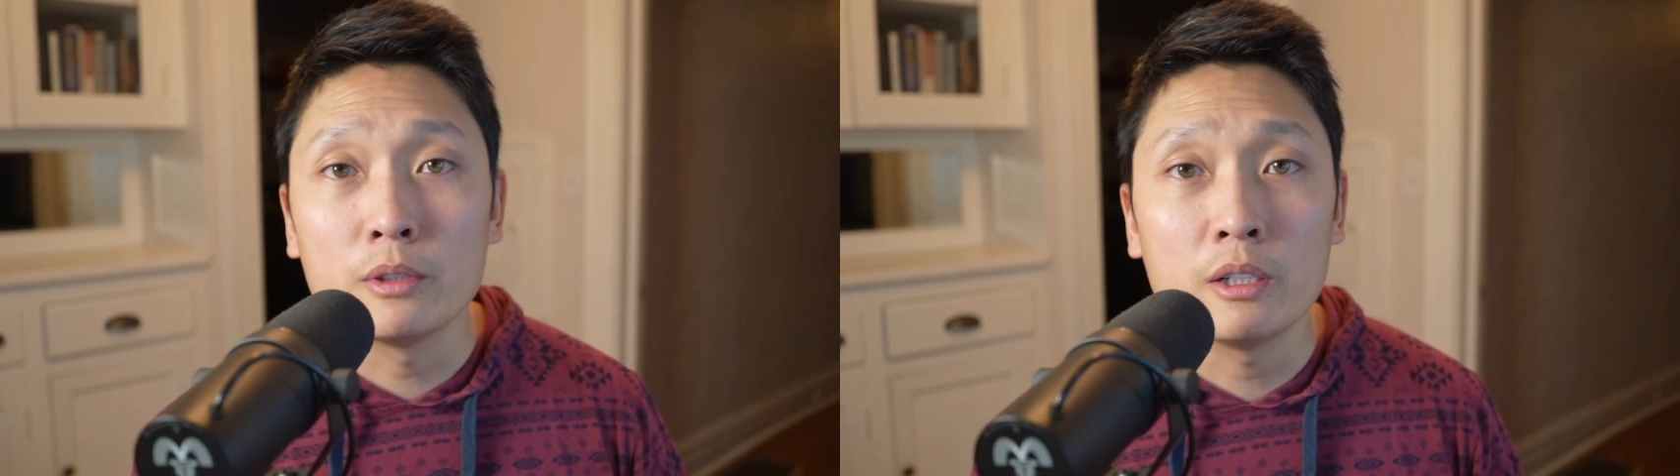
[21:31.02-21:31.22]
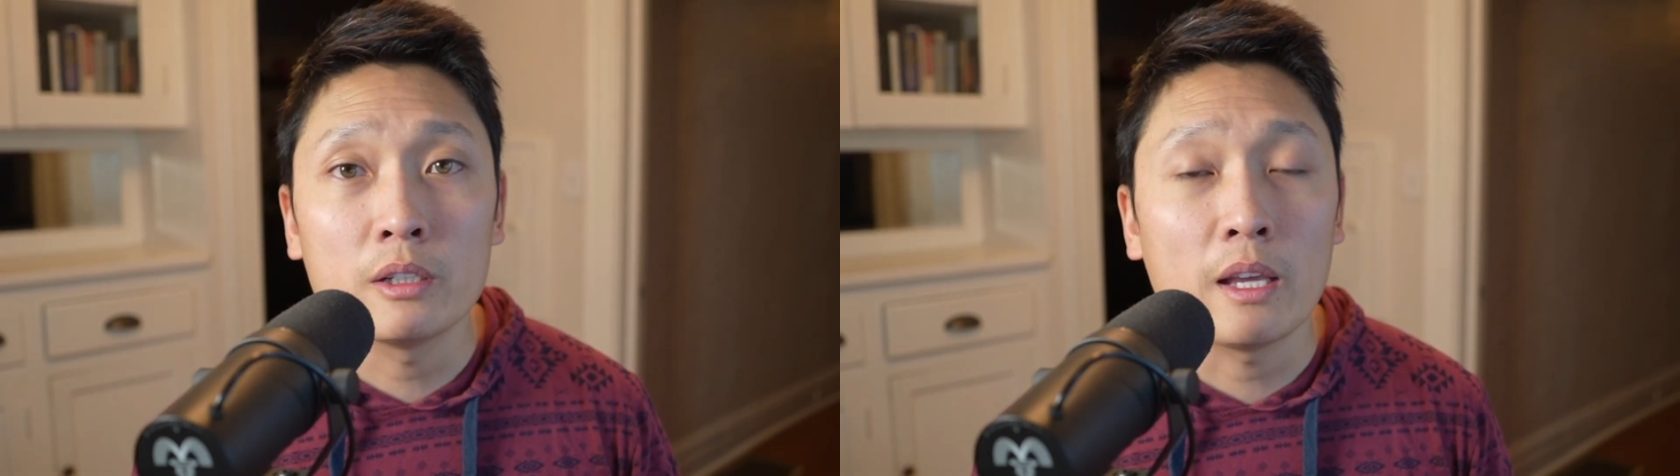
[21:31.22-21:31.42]

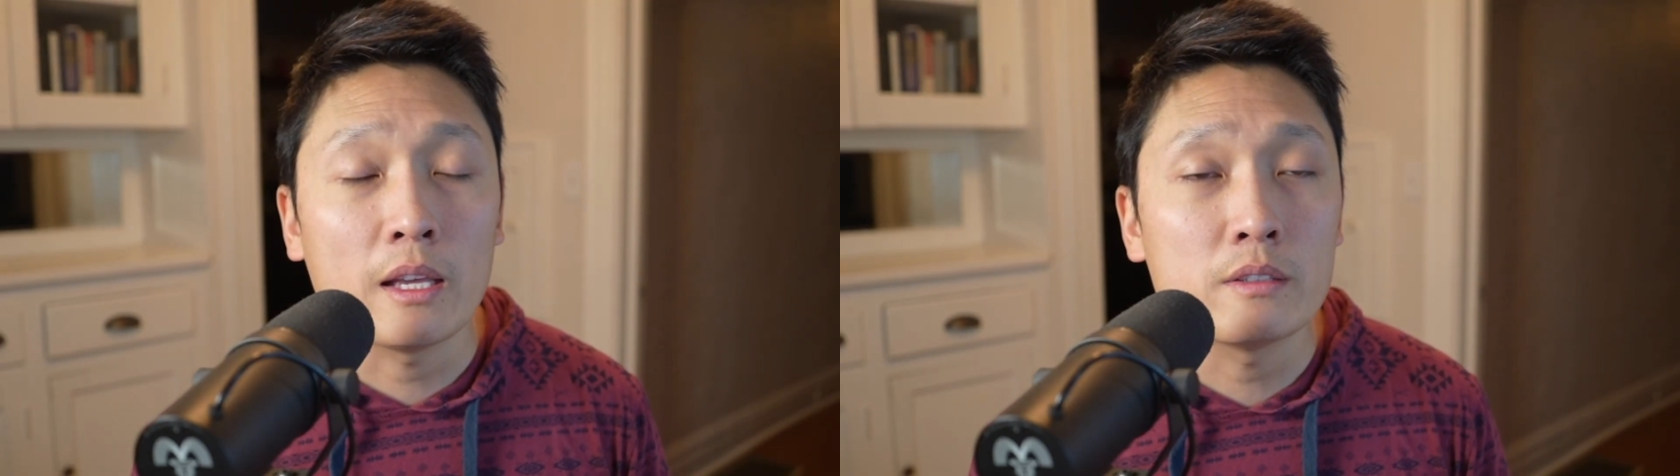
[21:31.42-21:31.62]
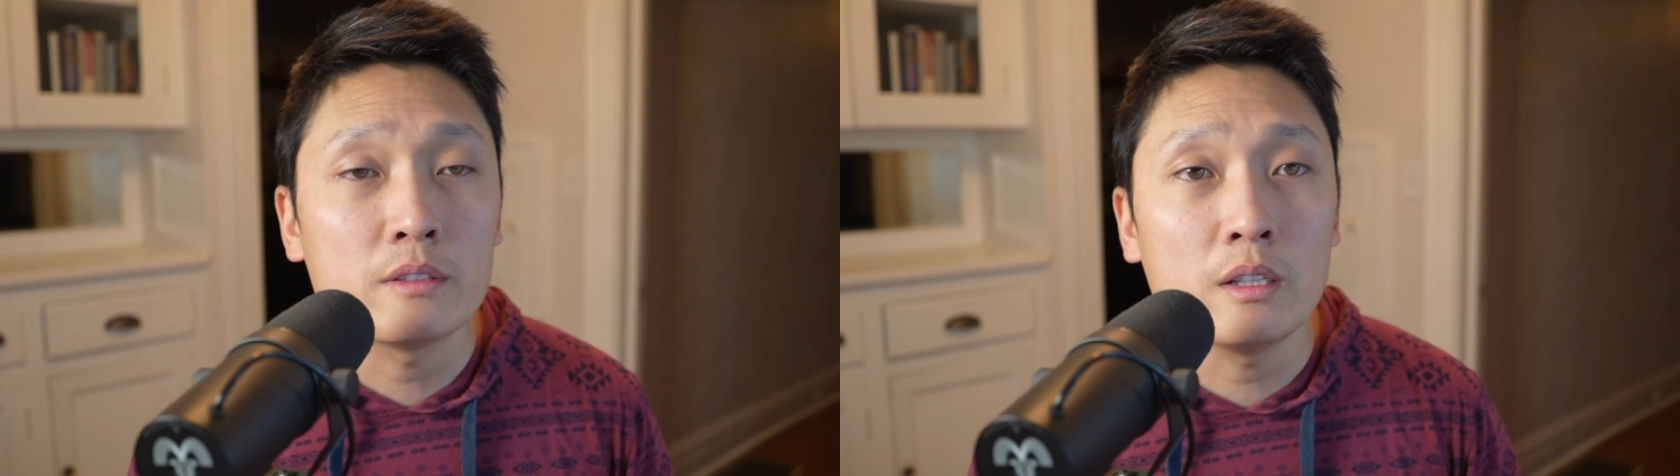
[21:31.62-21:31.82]
here in
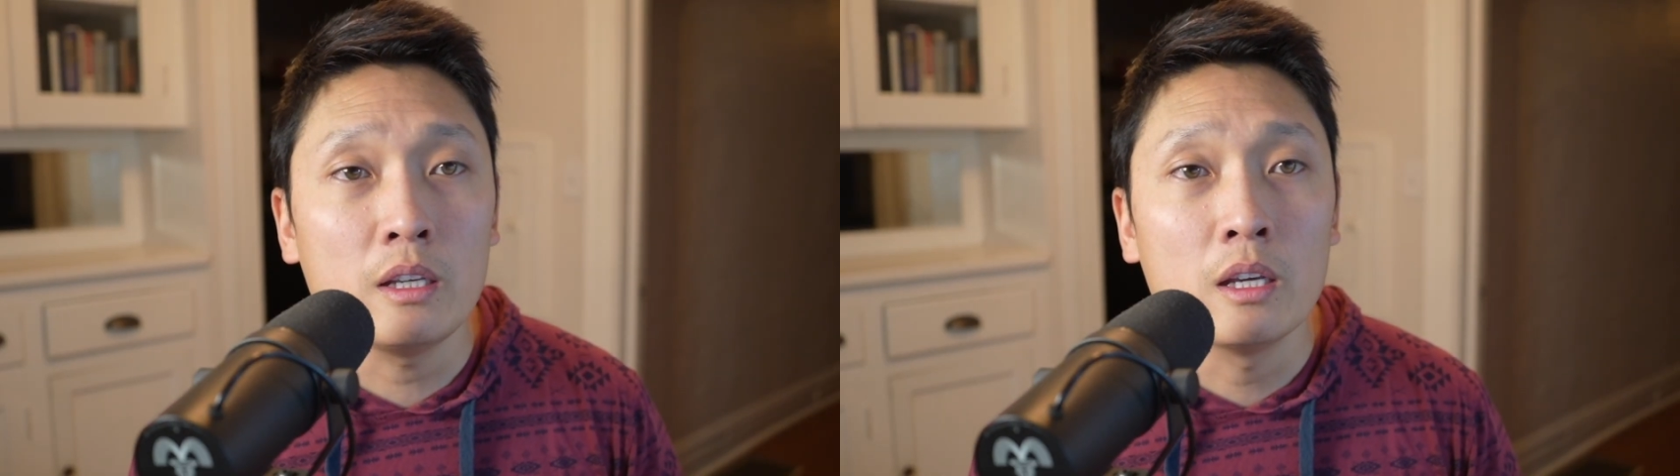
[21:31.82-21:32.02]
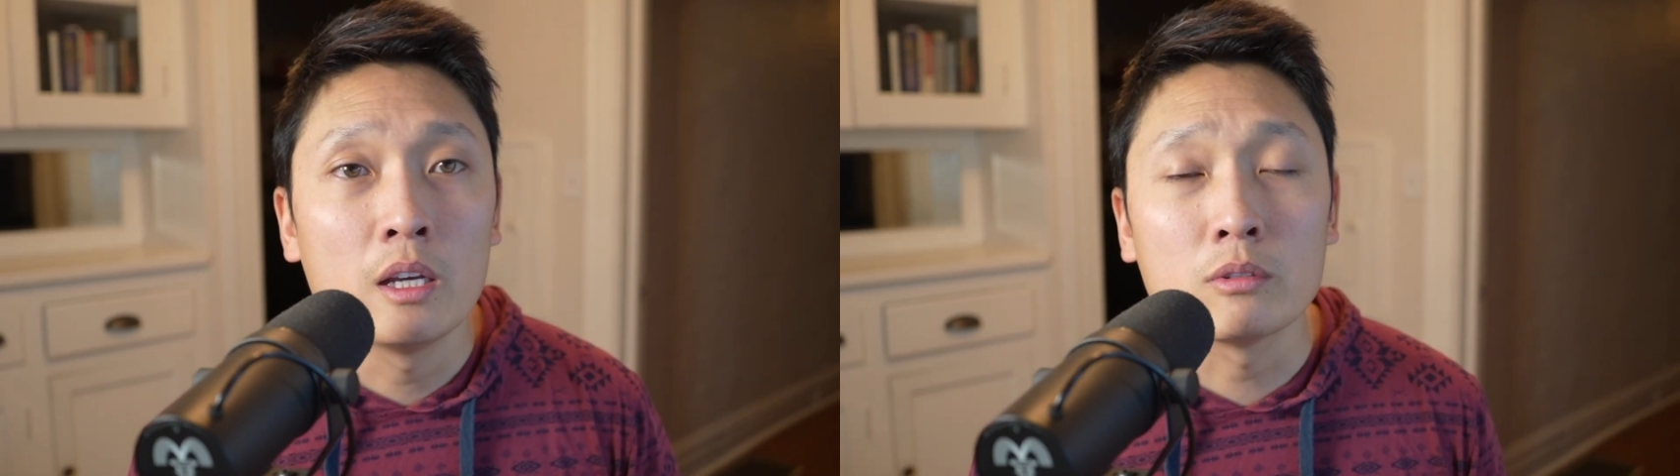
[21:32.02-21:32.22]
Kansas
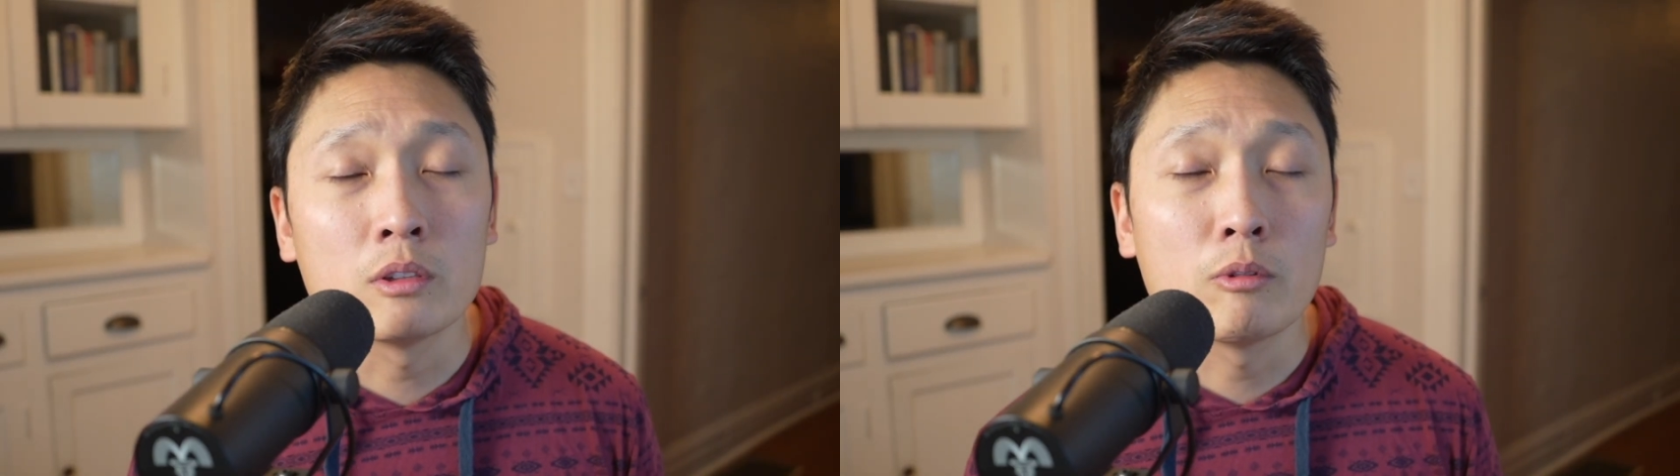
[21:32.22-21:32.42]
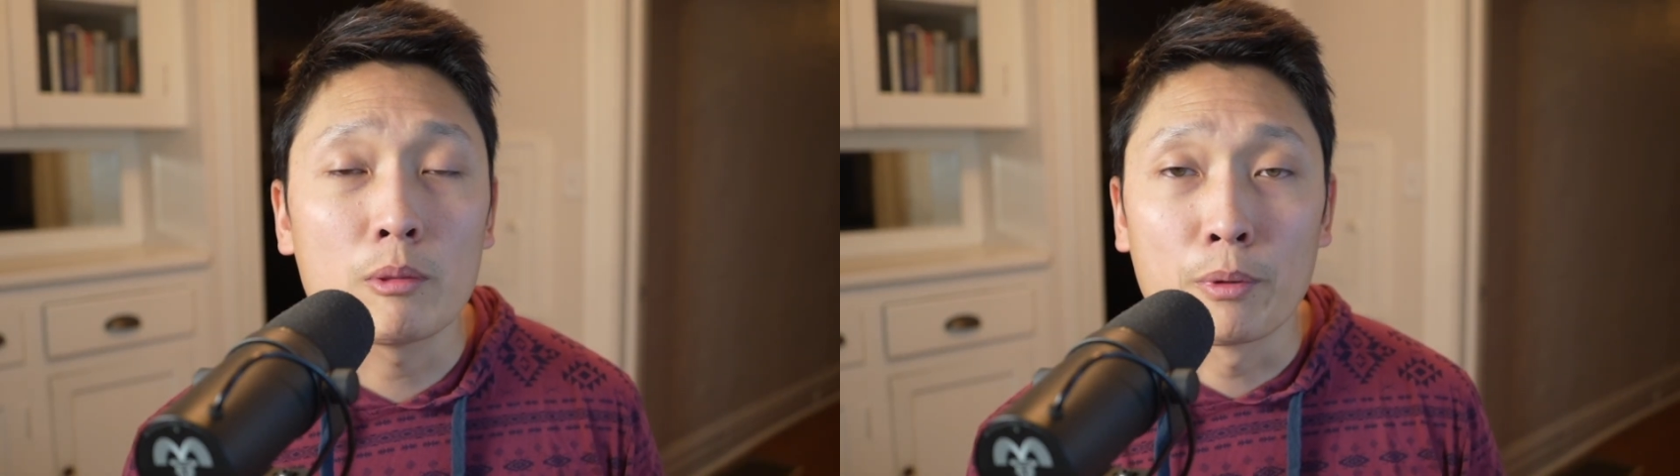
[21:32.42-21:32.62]
City,
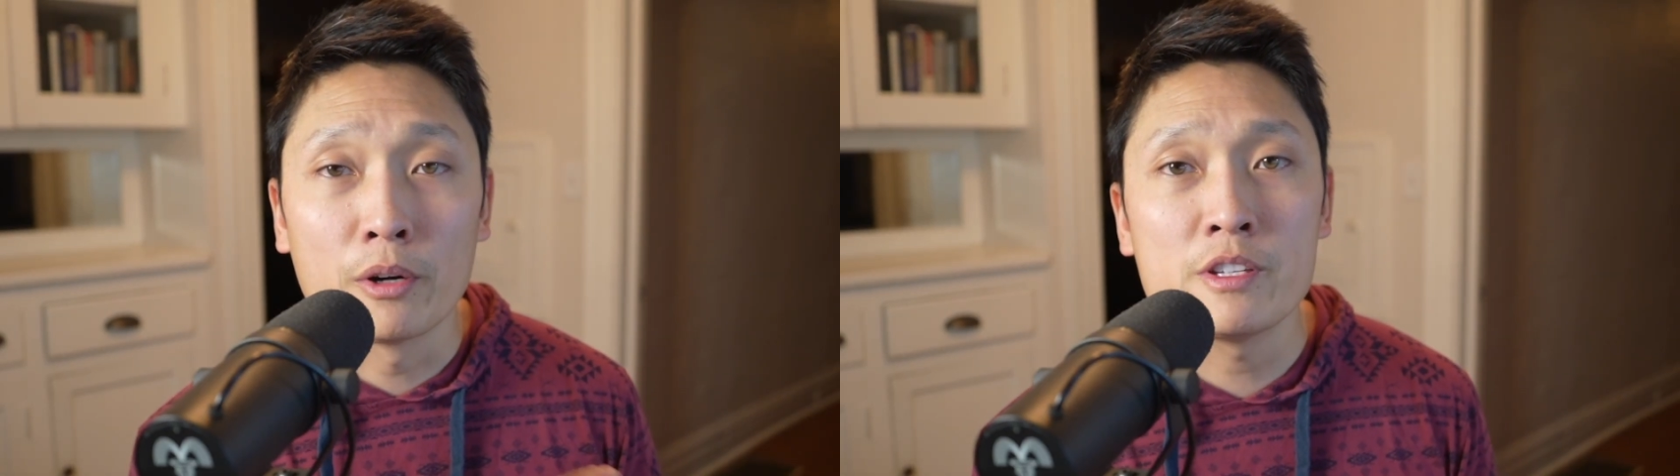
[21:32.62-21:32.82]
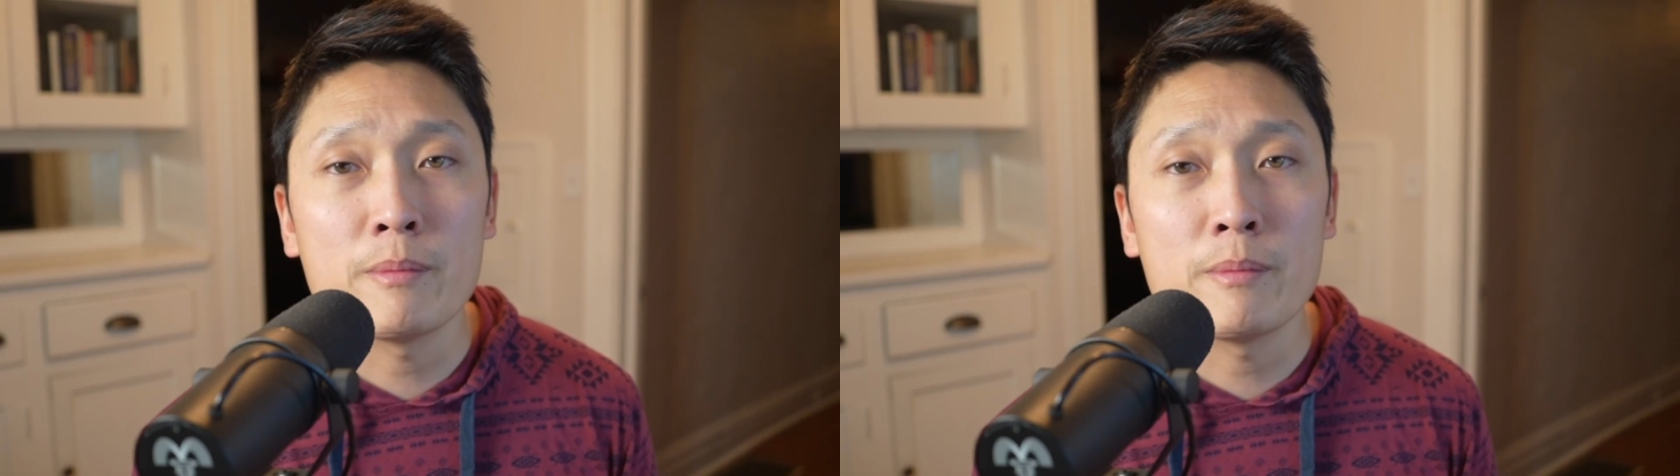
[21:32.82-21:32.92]
with Burns and